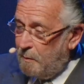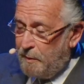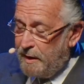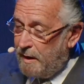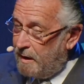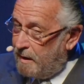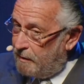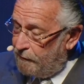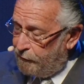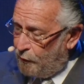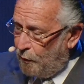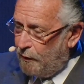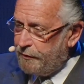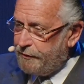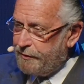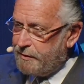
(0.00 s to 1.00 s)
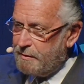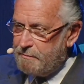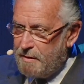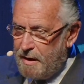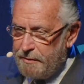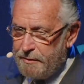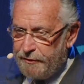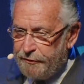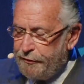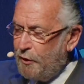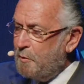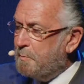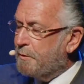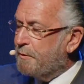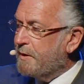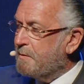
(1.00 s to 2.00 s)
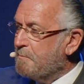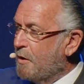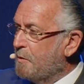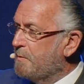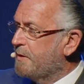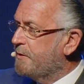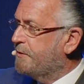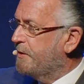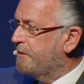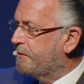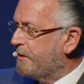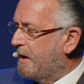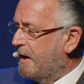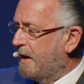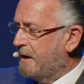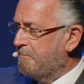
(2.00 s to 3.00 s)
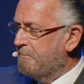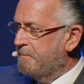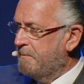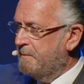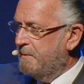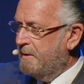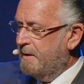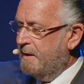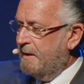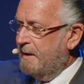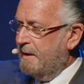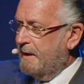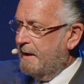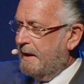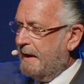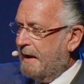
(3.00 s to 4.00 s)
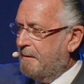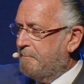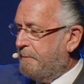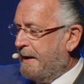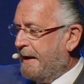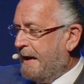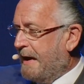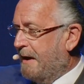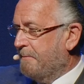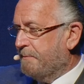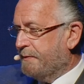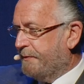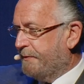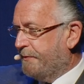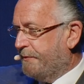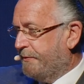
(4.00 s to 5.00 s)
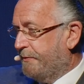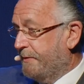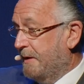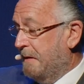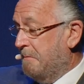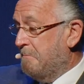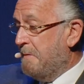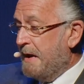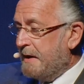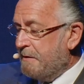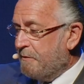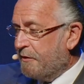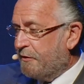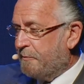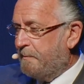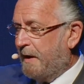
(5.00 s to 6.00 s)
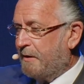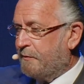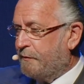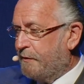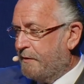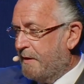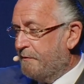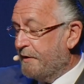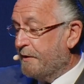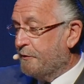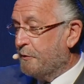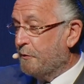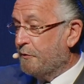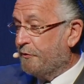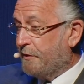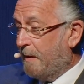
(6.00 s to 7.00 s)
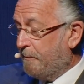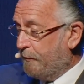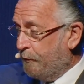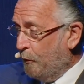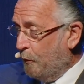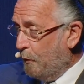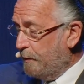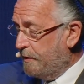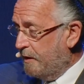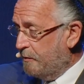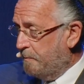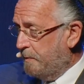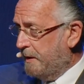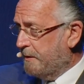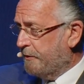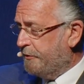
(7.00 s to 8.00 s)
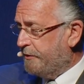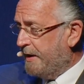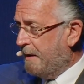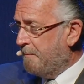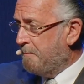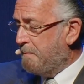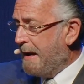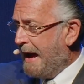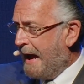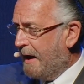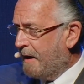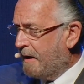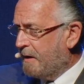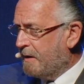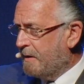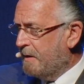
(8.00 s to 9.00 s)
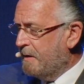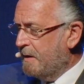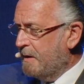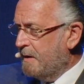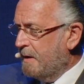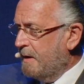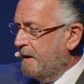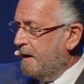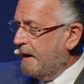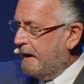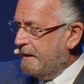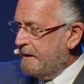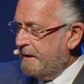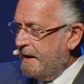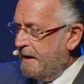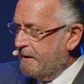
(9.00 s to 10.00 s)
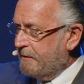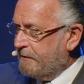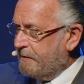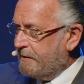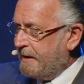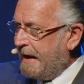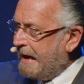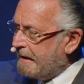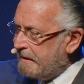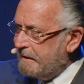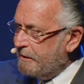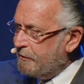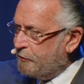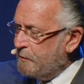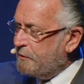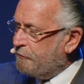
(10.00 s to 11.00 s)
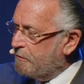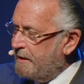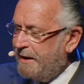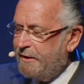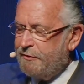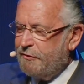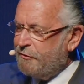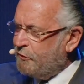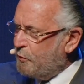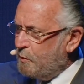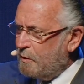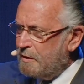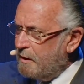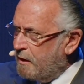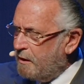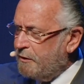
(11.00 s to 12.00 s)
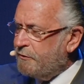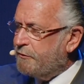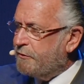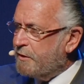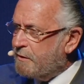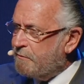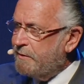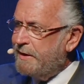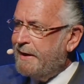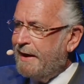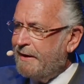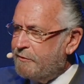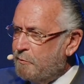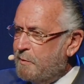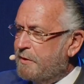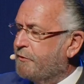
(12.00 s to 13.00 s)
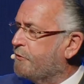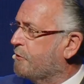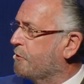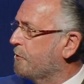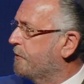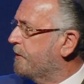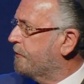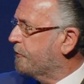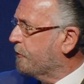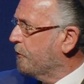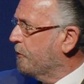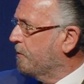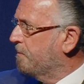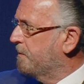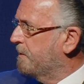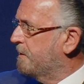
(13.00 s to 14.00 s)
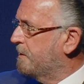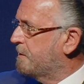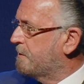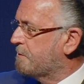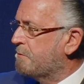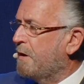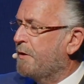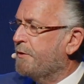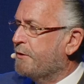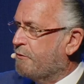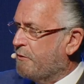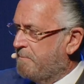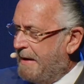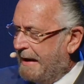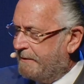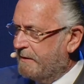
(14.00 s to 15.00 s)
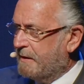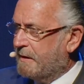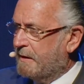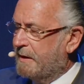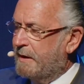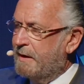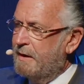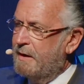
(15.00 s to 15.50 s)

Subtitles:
we are, of course, at a rather sobering moment in time, and perhaps in many respects, for every 2 steps forward, there's been a step back. And yet, Catholic-Jewish relations, to a large degree, has withstood this storm, rather dramatically.